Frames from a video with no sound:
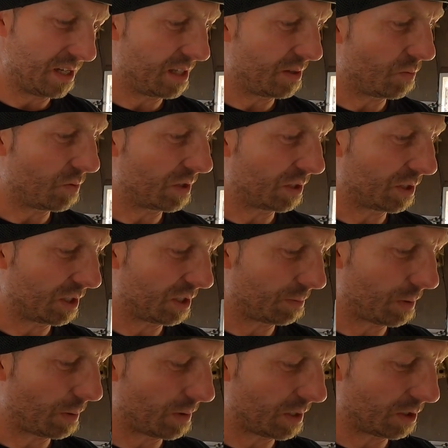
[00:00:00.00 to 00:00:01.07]
And then what is
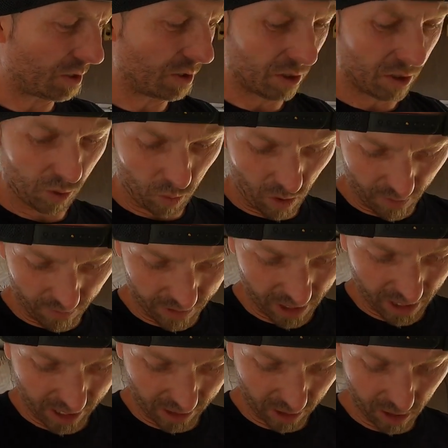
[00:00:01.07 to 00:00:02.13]
this? Maybe this is the 12 and
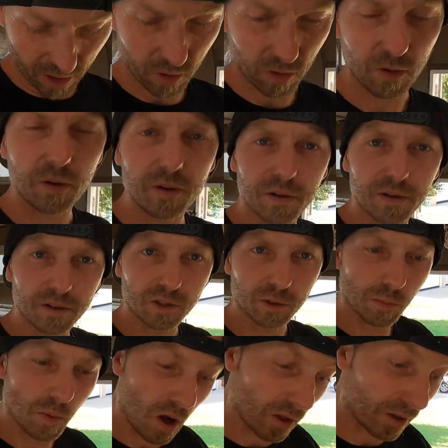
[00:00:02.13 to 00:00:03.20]
then that's a little
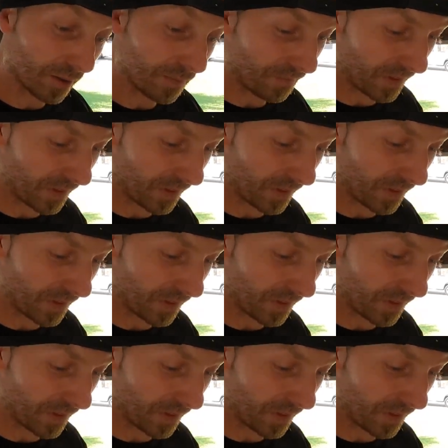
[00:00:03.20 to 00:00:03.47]
smaller.